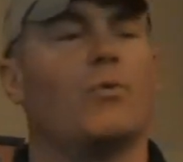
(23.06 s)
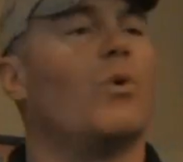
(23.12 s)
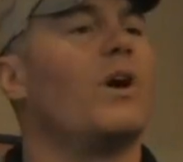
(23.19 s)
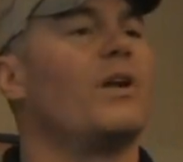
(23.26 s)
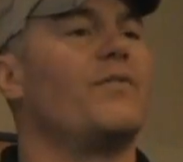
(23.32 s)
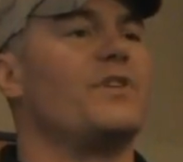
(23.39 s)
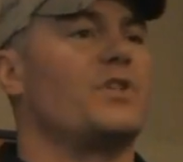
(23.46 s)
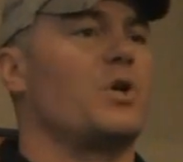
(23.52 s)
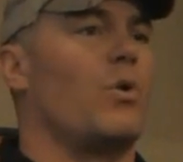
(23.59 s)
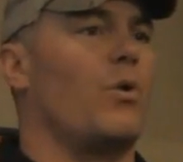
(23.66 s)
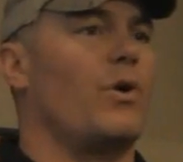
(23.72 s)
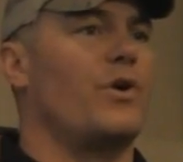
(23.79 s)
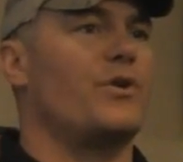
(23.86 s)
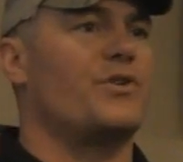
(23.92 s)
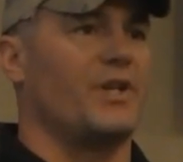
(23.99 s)
to one of his
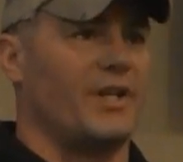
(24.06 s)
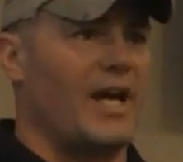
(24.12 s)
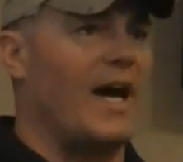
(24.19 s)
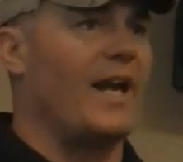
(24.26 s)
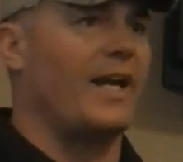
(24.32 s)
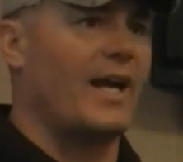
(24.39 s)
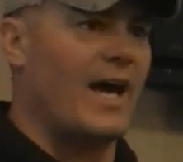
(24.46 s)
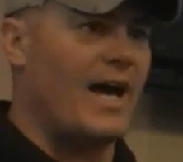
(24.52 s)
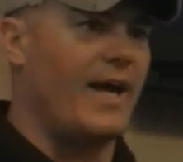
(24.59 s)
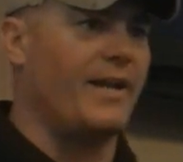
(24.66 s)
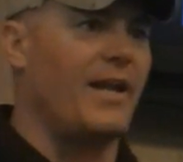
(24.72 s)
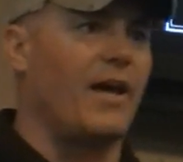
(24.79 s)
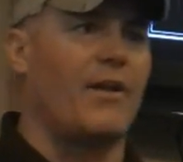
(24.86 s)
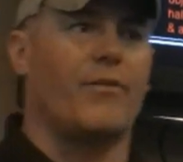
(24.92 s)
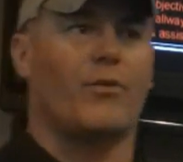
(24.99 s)
corners and got a guy
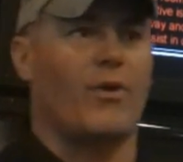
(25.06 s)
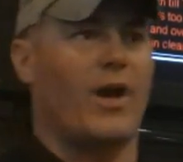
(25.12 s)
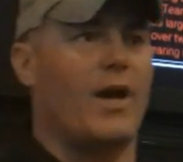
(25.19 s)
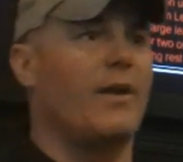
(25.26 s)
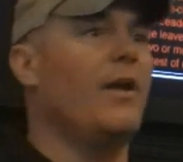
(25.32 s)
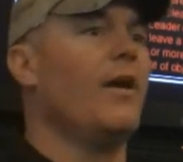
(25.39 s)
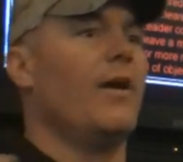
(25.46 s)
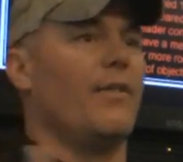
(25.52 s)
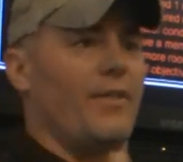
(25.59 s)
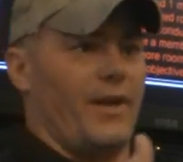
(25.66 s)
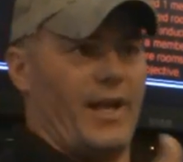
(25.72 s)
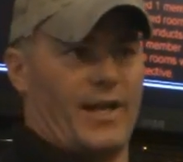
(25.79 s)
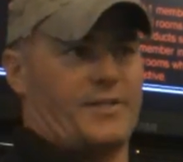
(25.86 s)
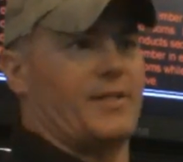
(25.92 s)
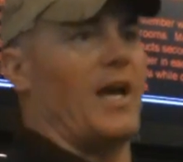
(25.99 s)
and down on the ground, the
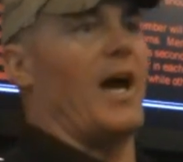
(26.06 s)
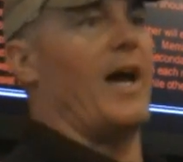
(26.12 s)
next